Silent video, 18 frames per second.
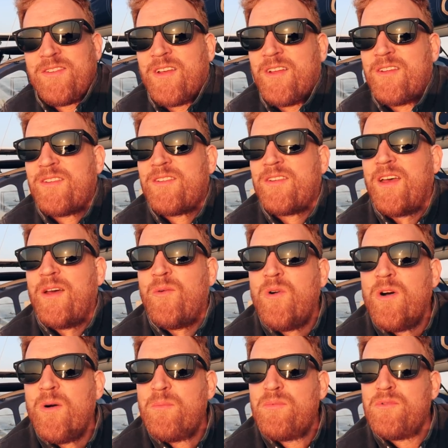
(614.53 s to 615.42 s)
sunset.
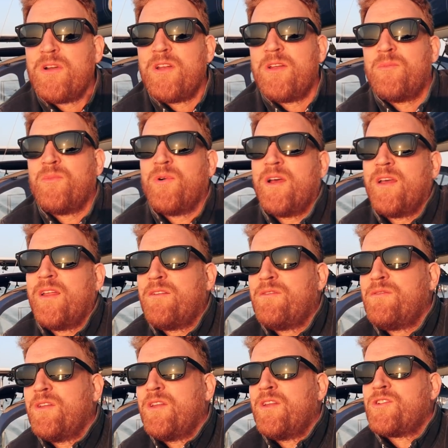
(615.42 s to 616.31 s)
What a brilliant way to
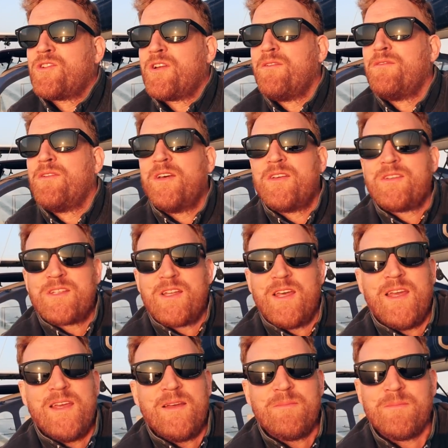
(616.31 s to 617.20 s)
finish our first
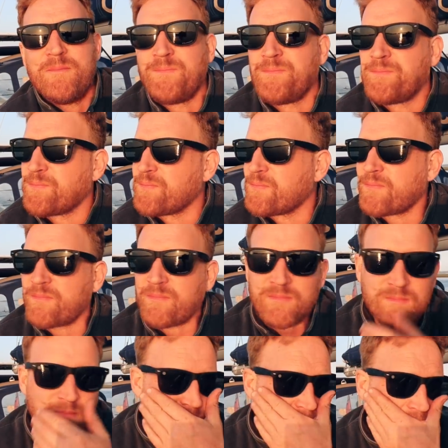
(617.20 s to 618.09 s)
day.
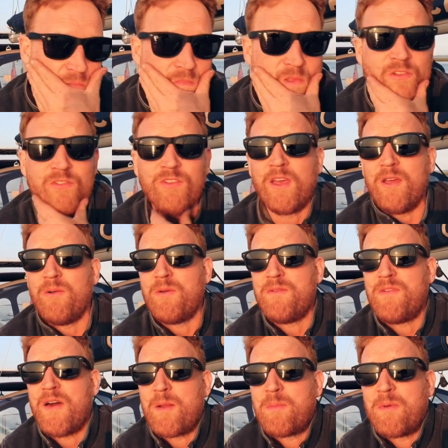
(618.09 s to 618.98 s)
So
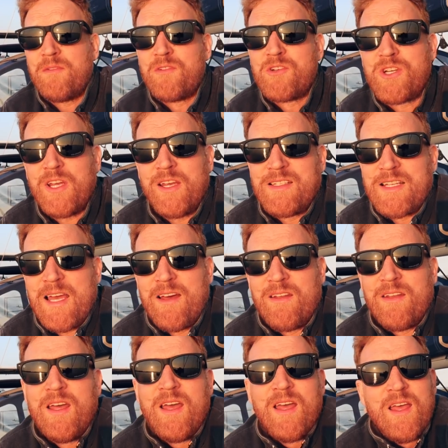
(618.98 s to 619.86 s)
we've had a bit of a
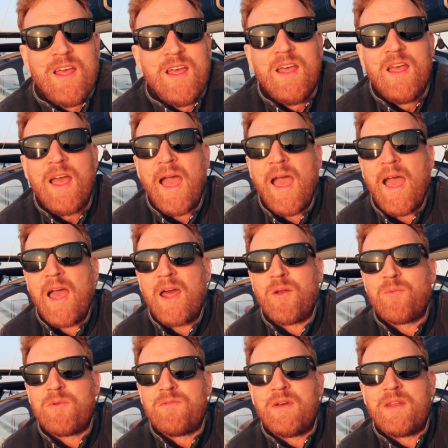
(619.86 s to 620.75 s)
shakedown
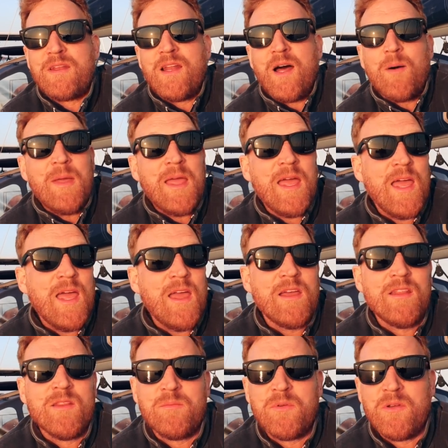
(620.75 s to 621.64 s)
and we've ended up here
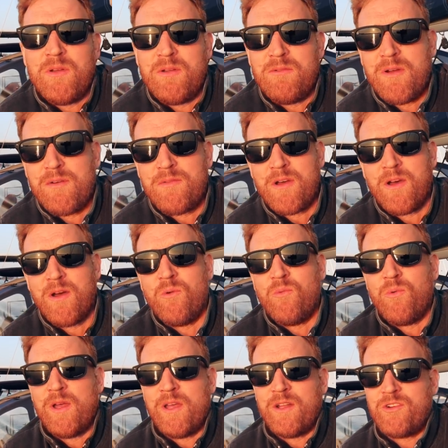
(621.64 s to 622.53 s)
in the Beaulieu River,
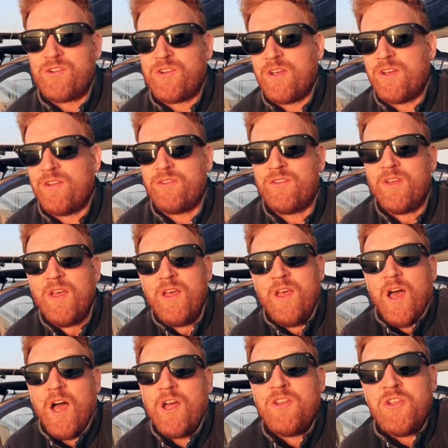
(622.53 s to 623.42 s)
which is
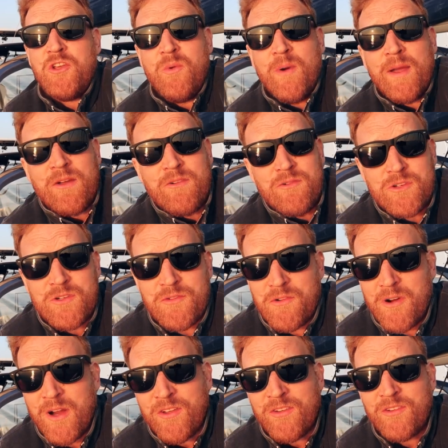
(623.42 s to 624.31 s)
a new anchorage
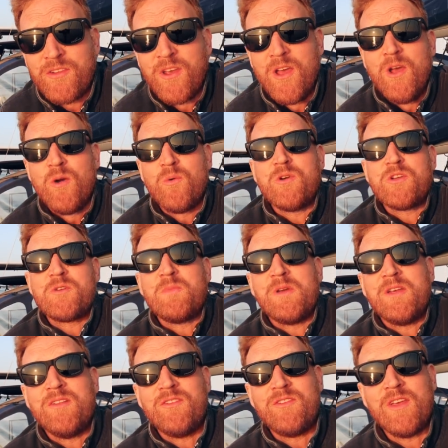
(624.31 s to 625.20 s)
for us, which
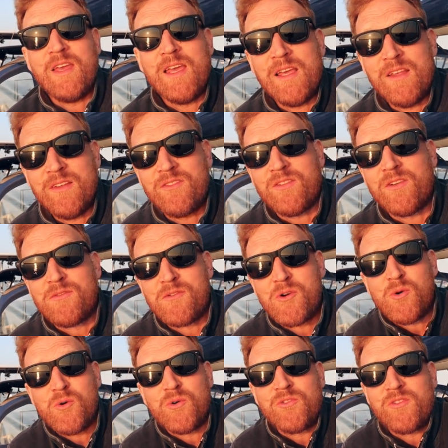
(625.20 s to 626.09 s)
means it is of
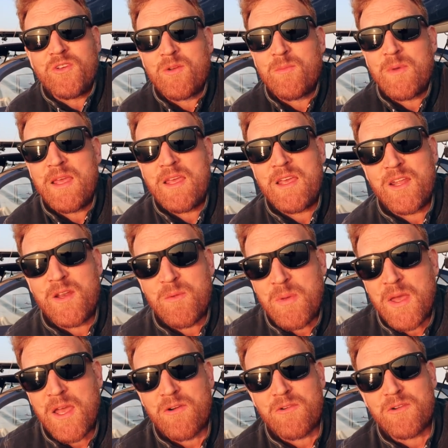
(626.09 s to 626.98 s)
course going to make an
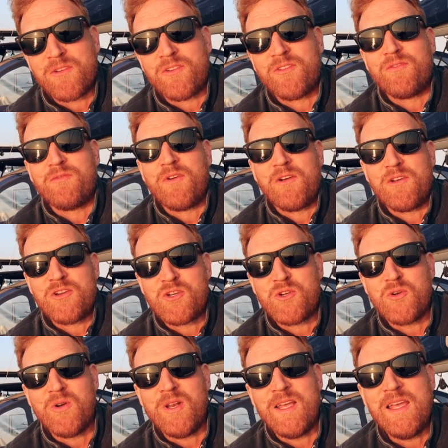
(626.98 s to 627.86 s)
appearance very
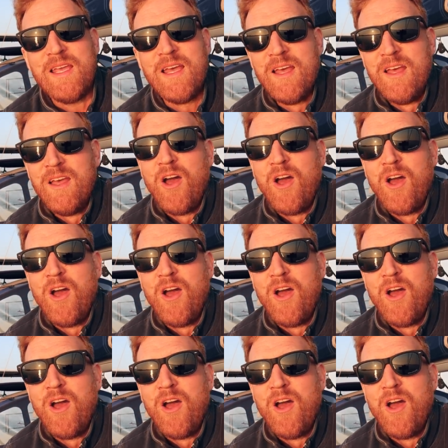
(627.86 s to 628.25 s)
shortly